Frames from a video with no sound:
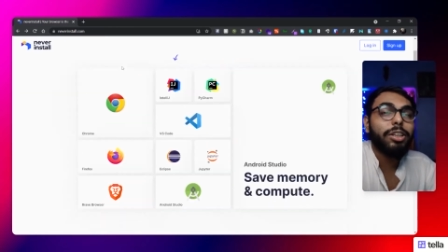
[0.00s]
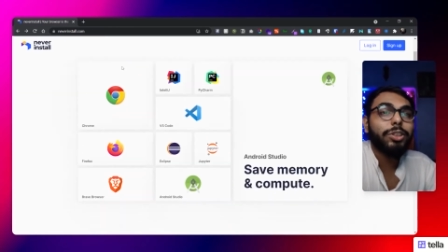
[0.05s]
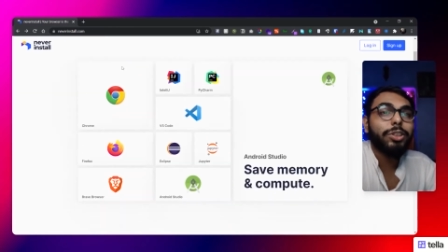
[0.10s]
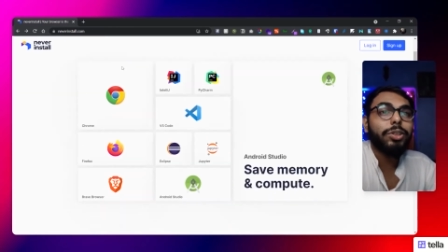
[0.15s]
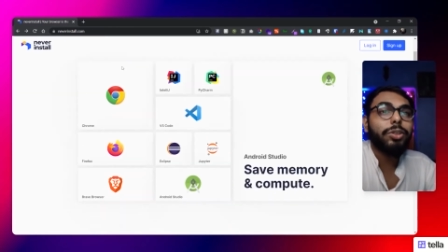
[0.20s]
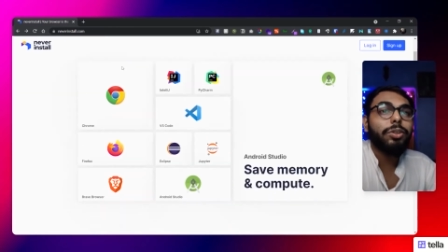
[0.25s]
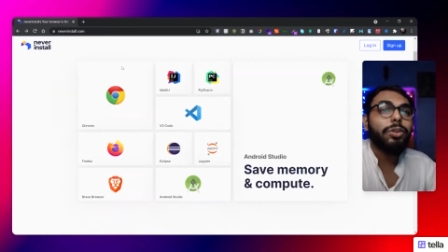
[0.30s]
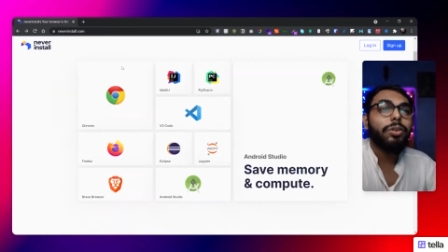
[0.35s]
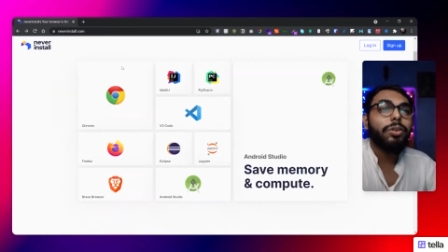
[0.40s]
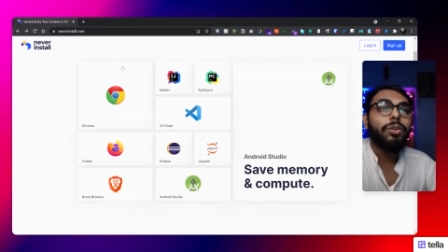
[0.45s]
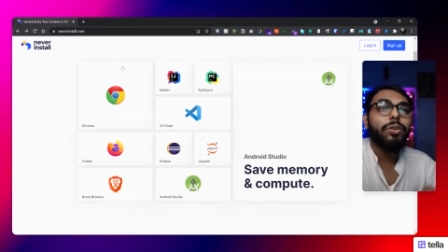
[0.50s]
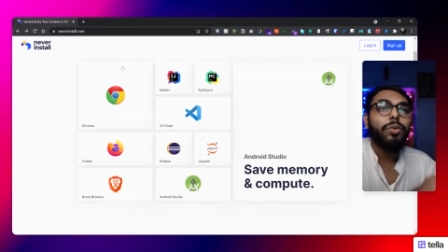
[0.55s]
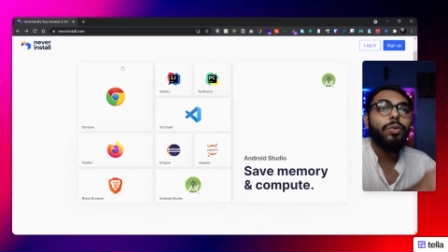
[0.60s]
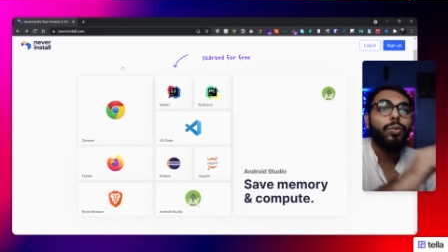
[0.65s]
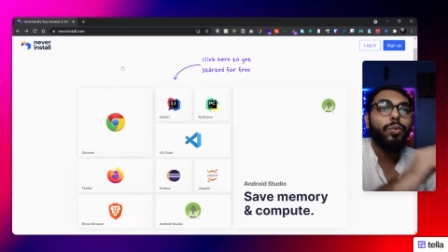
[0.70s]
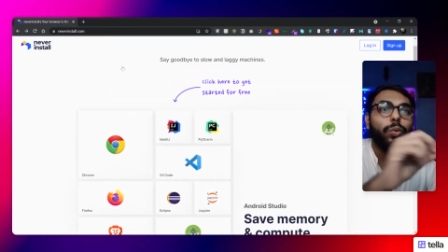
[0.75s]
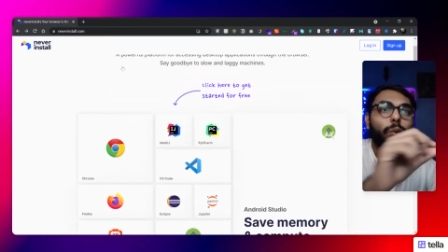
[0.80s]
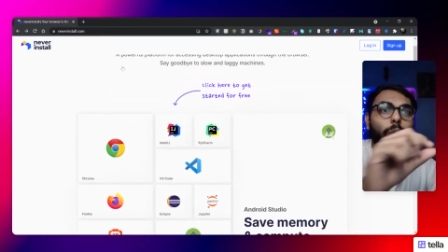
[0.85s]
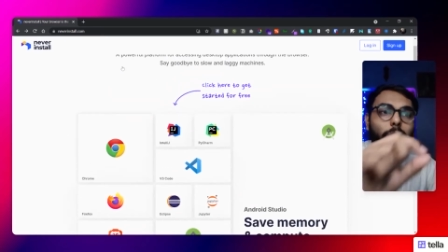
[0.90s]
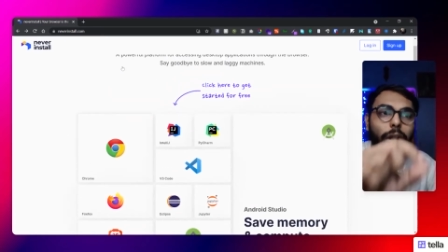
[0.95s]
So
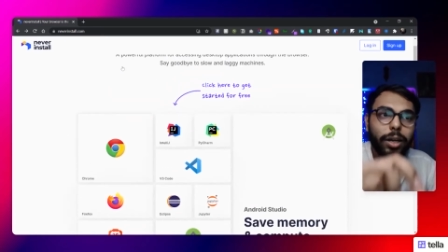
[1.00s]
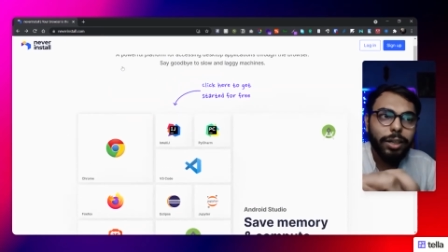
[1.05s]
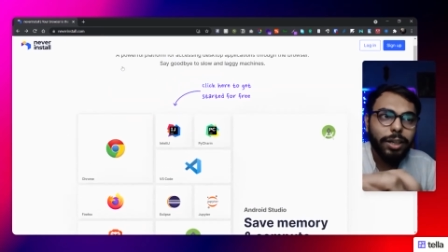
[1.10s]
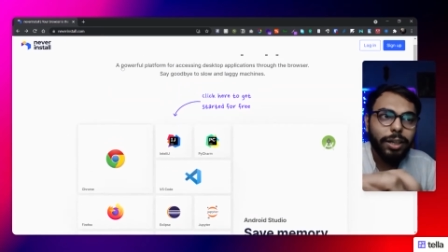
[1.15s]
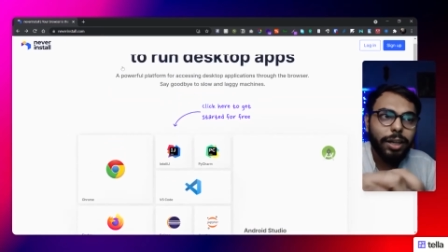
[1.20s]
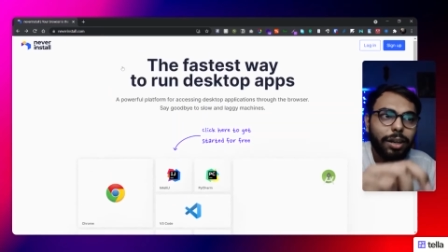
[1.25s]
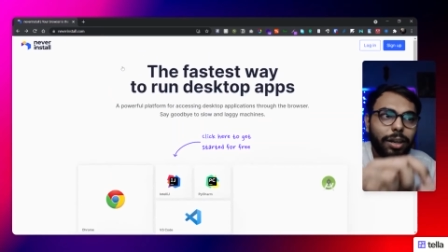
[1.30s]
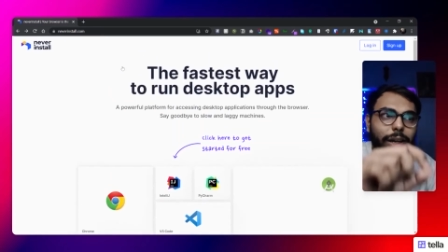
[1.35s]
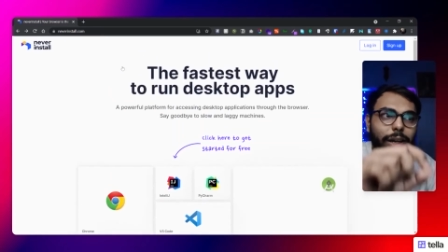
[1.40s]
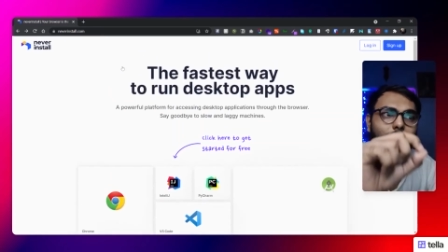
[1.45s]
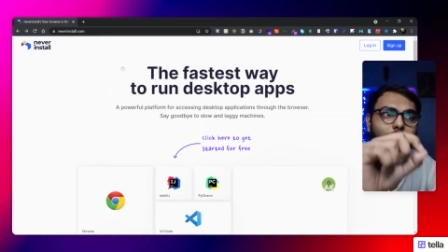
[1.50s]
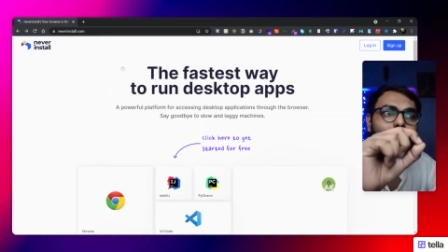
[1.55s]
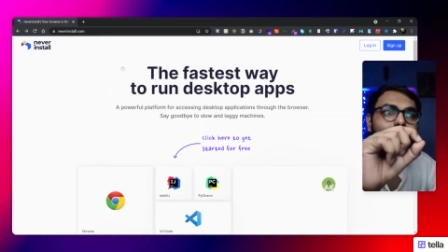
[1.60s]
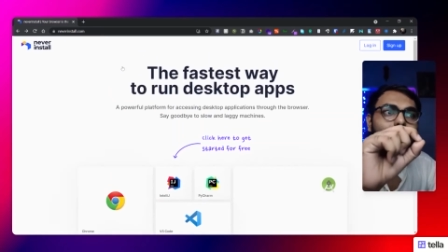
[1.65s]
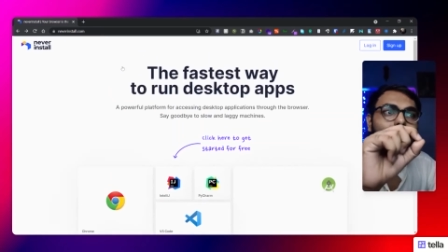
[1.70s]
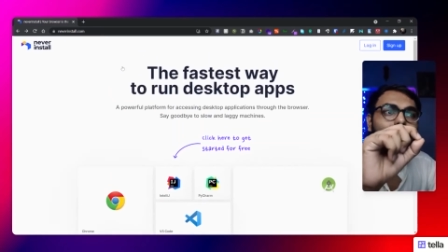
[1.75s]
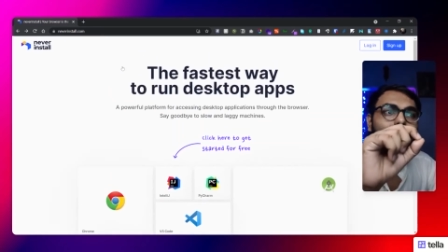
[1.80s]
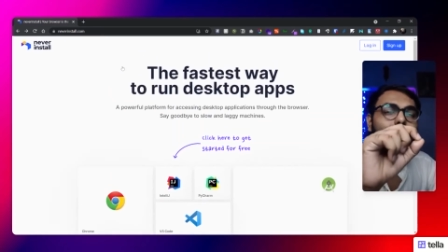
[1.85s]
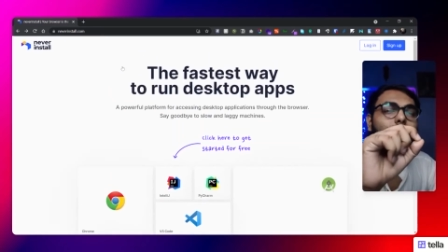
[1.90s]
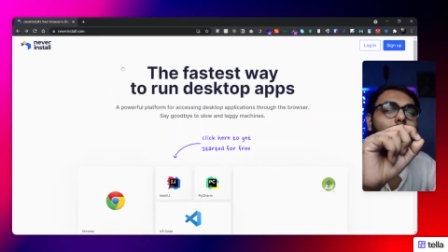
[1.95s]
what
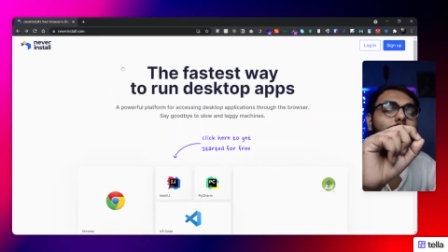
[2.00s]
are